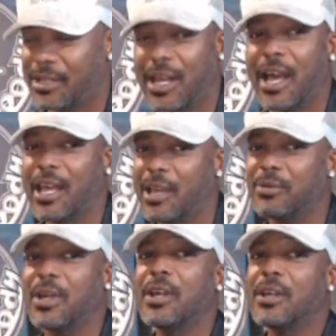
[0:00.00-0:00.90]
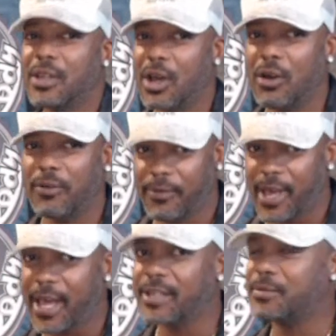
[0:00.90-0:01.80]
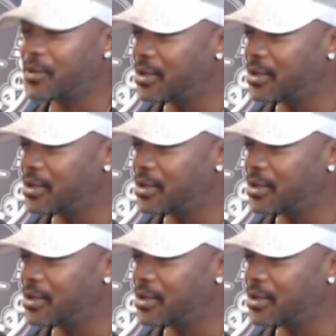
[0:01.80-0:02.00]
no, I hear, no facts, bro.